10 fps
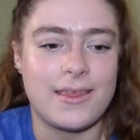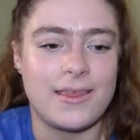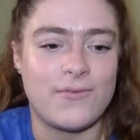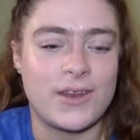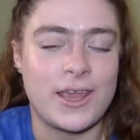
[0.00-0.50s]

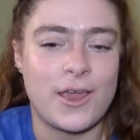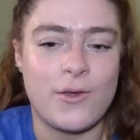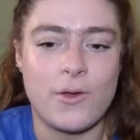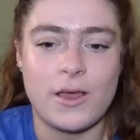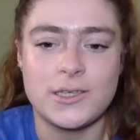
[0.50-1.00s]
the
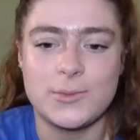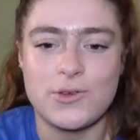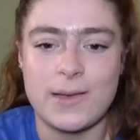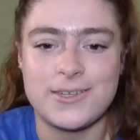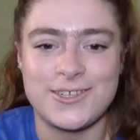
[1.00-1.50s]
video,
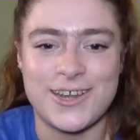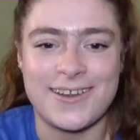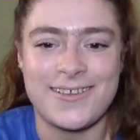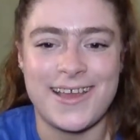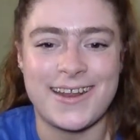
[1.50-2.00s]
subscribe to the
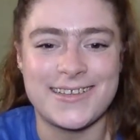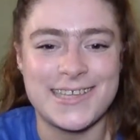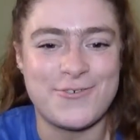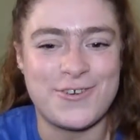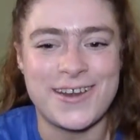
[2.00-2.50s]
channel, and I'll
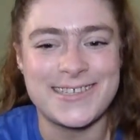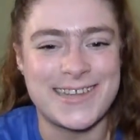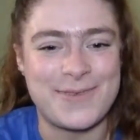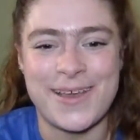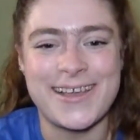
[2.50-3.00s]
see you all next
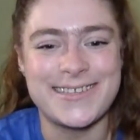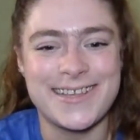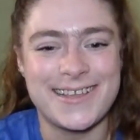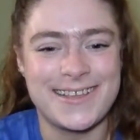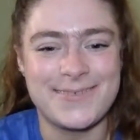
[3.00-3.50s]
time, guys.
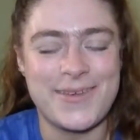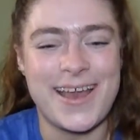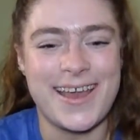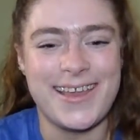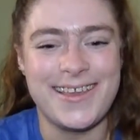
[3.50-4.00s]

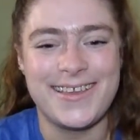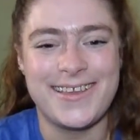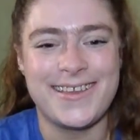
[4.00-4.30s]
Bye!